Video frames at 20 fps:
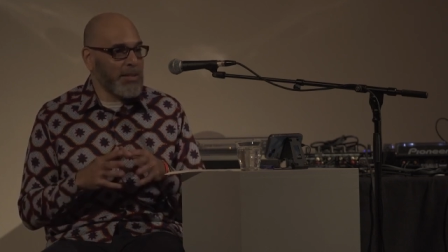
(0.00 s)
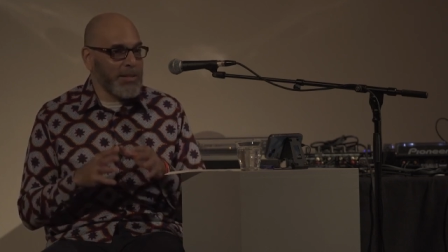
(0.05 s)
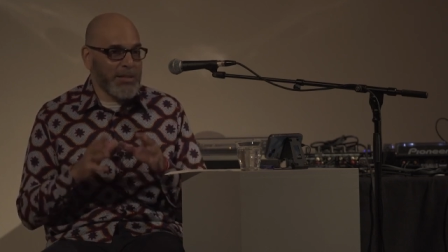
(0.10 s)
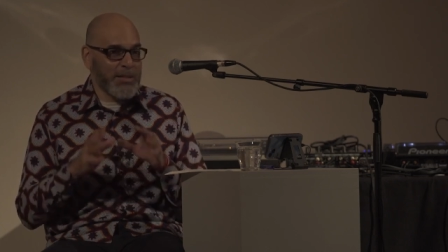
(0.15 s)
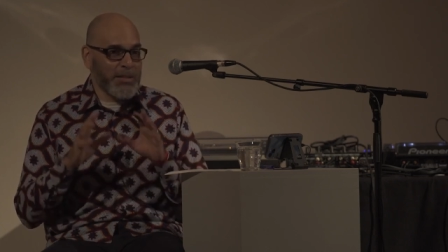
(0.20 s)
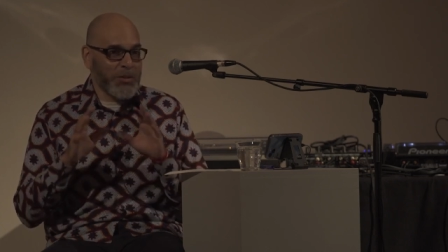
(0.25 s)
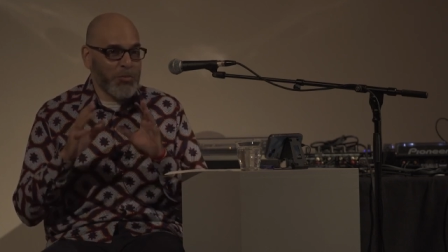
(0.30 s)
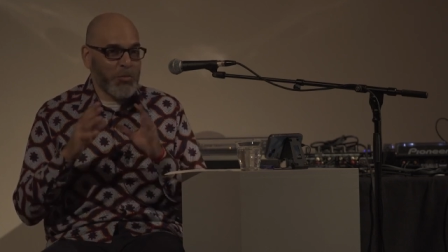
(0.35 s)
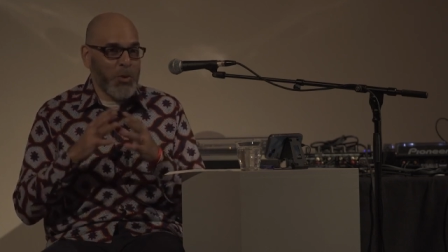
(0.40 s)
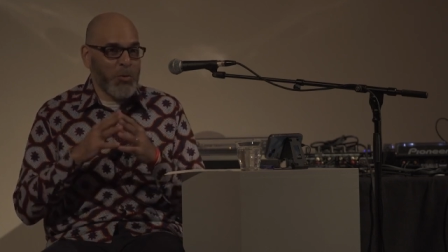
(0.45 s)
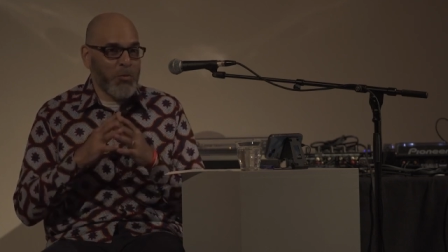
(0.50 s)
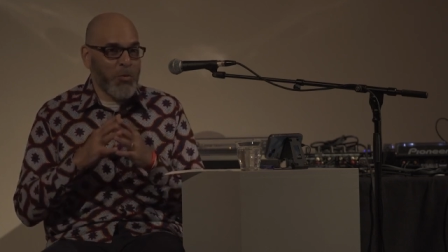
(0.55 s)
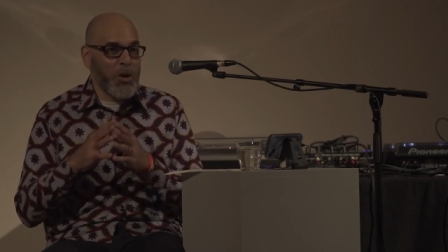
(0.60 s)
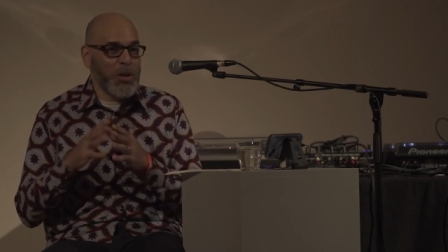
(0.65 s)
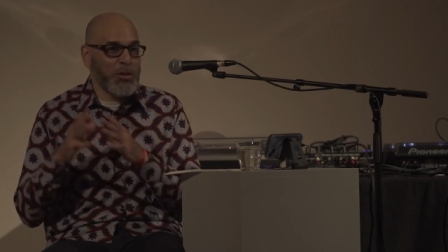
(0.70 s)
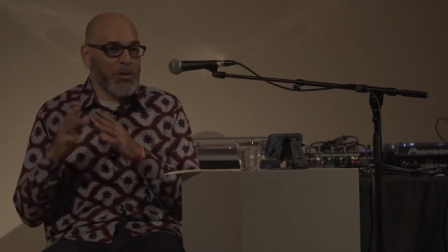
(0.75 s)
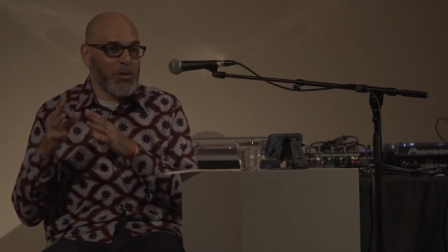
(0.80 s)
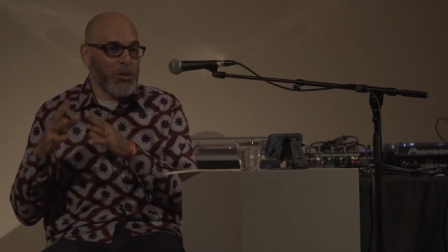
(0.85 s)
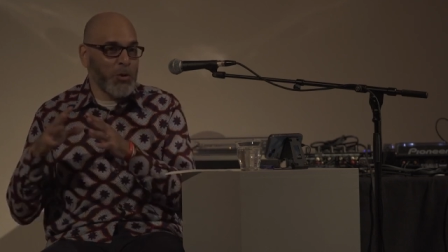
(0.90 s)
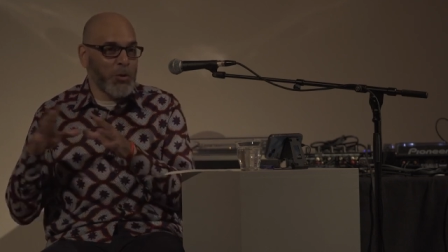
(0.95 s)
This is, we
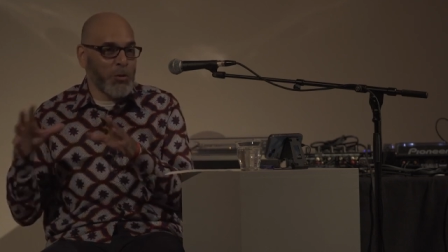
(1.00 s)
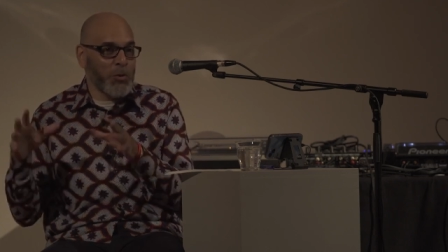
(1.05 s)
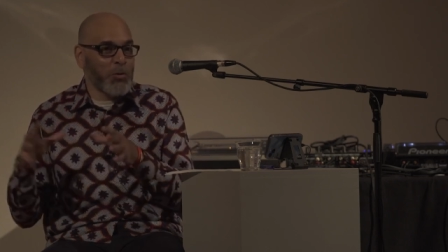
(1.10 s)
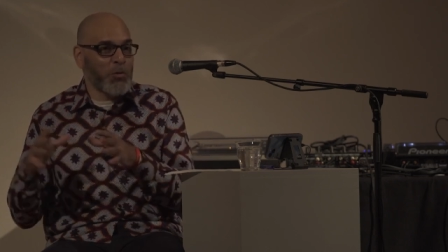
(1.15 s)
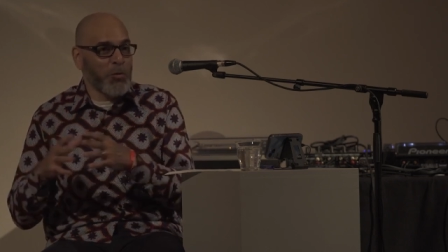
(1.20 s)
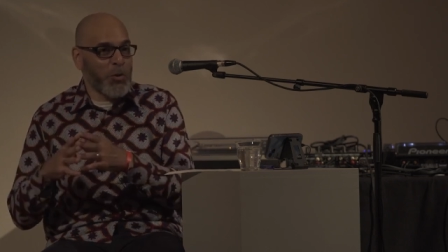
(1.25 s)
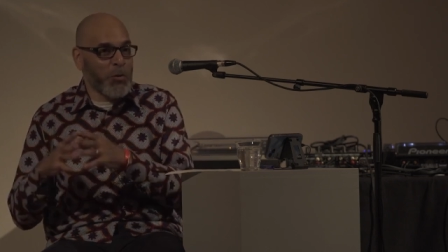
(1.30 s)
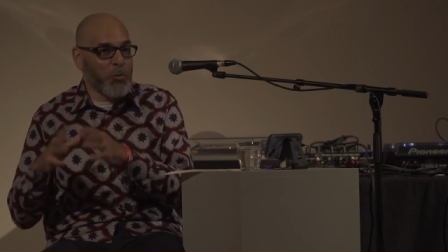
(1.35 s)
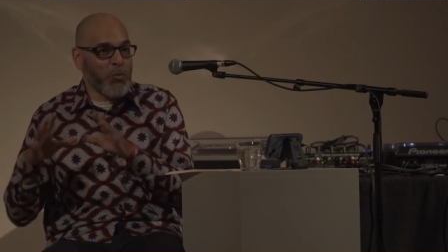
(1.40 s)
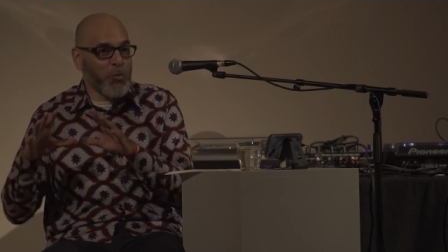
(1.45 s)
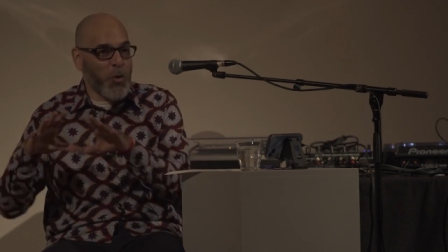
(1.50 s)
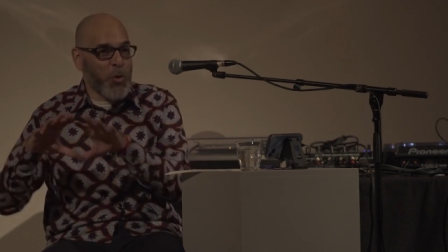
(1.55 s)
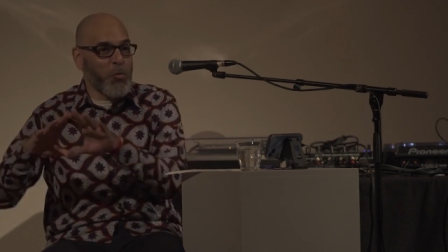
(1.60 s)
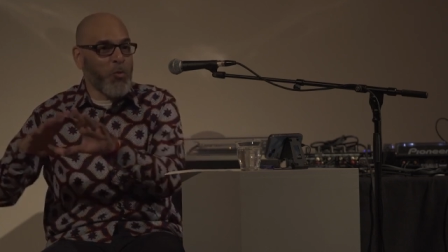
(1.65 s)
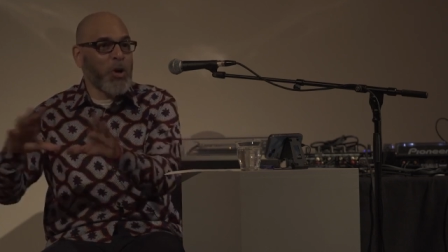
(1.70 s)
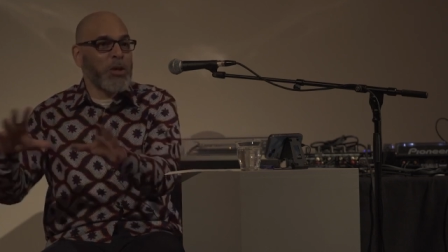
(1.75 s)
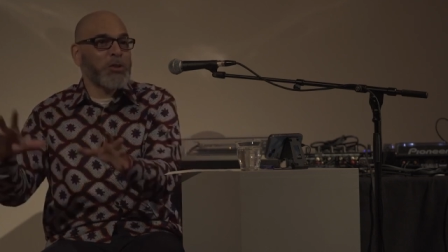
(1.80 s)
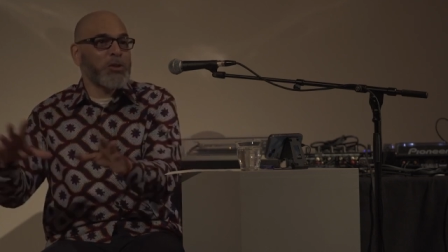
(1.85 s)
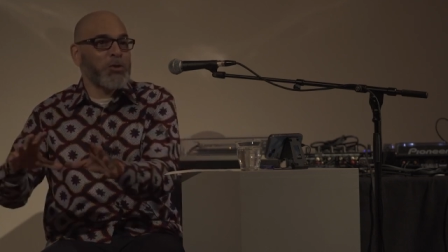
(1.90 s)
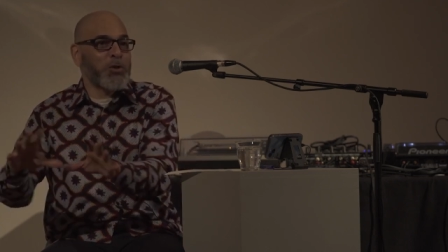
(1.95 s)
want you, we, we
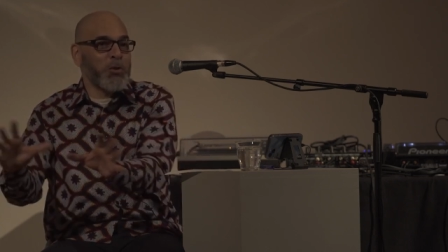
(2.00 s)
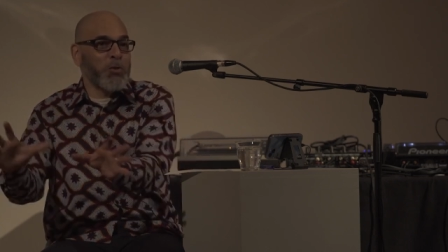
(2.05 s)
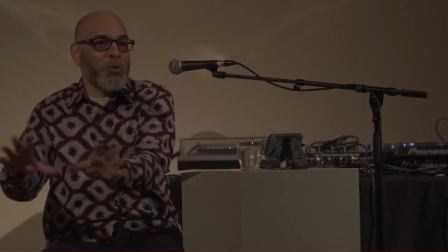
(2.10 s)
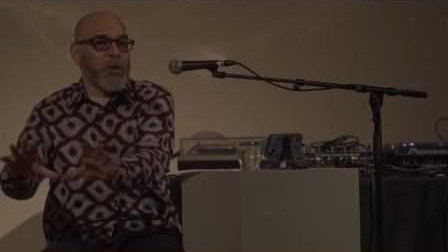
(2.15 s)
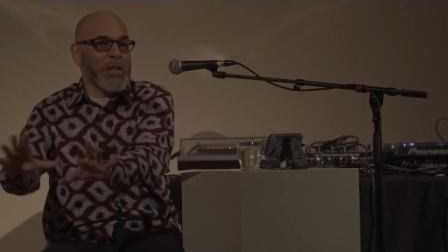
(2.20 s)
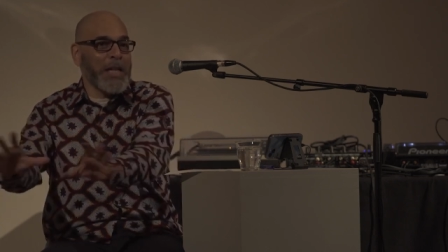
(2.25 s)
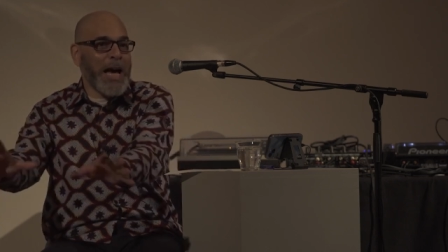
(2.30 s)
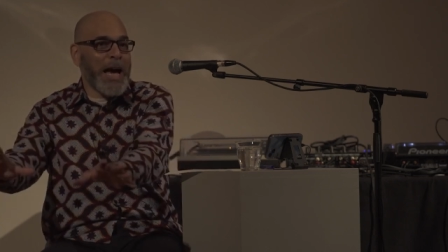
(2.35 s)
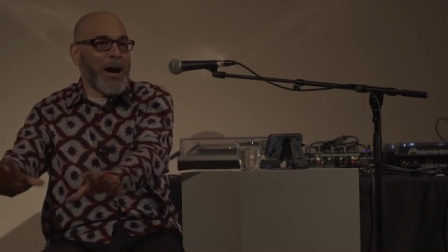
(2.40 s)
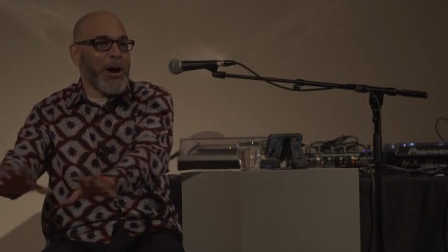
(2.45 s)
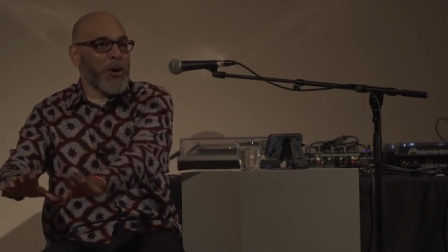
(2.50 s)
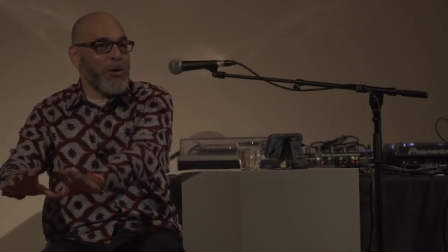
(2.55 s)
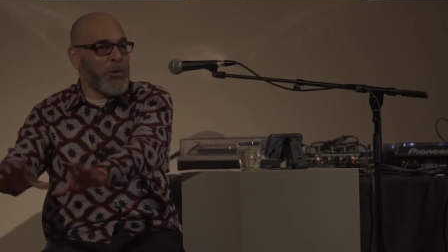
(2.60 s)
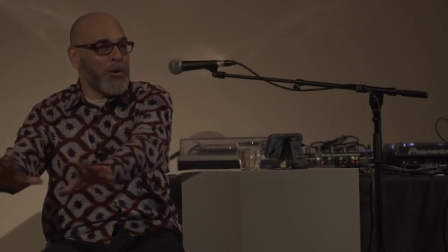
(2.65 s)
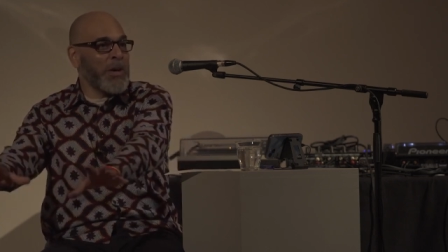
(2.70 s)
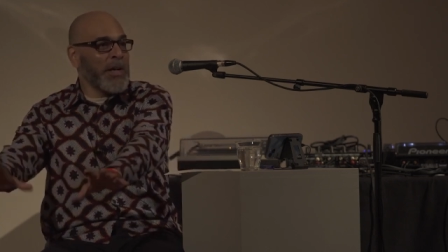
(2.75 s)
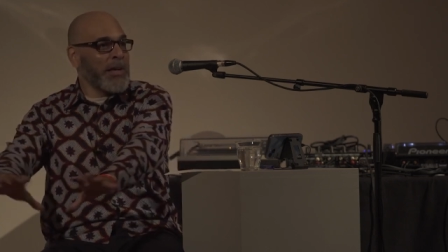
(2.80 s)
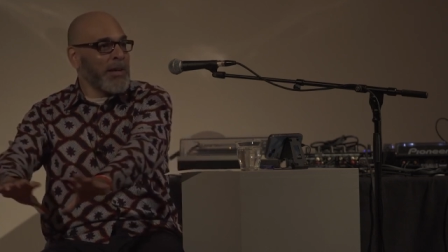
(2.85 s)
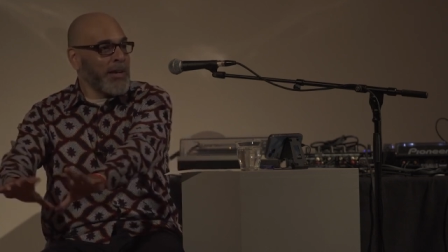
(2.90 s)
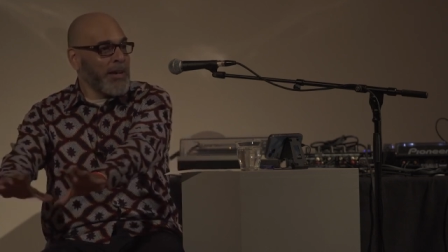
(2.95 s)
want to
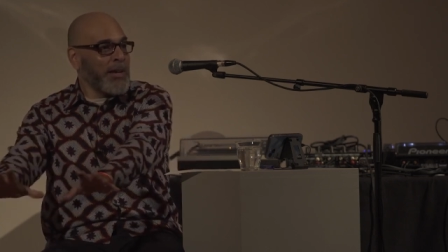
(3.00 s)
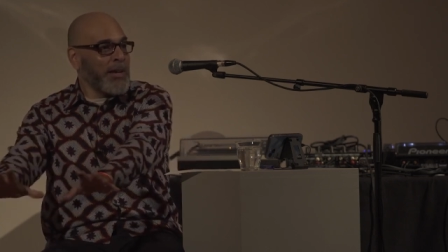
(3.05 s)
allow